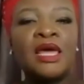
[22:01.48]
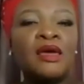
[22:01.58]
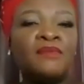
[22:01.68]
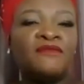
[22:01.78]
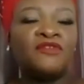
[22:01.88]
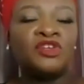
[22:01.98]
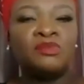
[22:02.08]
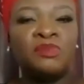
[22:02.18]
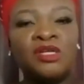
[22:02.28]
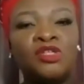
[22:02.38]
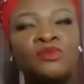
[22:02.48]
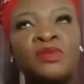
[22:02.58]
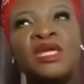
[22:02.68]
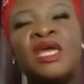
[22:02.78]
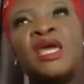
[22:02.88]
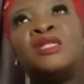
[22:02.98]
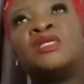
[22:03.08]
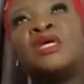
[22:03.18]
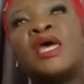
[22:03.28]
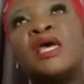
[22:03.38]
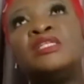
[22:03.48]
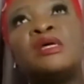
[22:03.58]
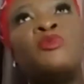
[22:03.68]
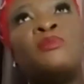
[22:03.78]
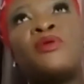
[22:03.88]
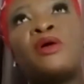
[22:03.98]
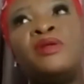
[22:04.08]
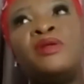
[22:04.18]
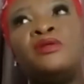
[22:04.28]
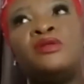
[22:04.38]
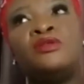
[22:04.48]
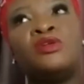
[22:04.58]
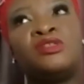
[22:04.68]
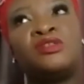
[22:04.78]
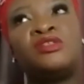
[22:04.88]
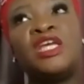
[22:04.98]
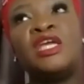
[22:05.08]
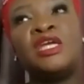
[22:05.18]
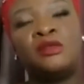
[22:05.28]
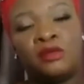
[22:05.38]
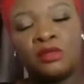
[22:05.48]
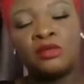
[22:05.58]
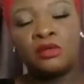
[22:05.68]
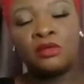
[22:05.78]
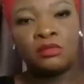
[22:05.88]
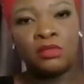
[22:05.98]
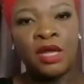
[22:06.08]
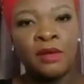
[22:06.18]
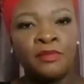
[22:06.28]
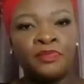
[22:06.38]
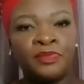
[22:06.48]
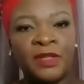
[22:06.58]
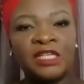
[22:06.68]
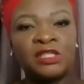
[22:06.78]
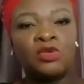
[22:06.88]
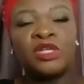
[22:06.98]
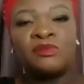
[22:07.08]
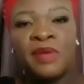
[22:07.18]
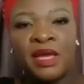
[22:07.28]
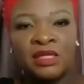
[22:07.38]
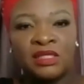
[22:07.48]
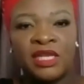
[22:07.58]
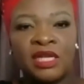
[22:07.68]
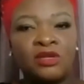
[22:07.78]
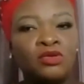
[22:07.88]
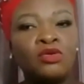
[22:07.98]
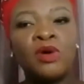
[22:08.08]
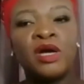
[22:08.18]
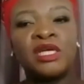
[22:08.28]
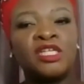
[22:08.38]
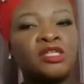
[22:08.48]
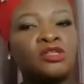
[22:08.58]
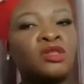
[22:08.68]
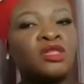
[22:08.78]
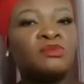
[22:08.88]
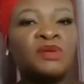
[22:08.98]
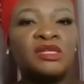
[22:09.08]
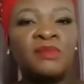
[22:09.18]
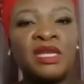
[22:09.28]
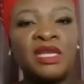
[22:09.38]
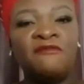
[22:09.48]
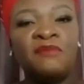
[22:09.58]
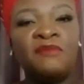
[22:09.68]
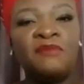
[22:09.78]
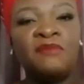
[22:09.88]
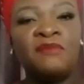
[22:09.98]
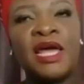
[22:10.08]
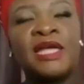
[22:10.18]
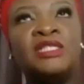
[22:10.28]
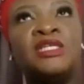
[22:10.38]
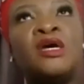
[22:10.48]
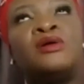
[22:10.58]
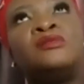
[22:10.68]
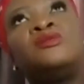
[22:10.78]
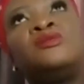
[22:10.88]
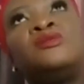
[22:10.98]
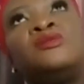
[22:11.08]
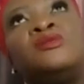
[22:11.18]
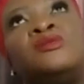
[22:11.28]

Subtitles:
before speaking to me, and some were probably not taking it as it was meant. That, you know what, I just thought this person might give me the idea I was looking for,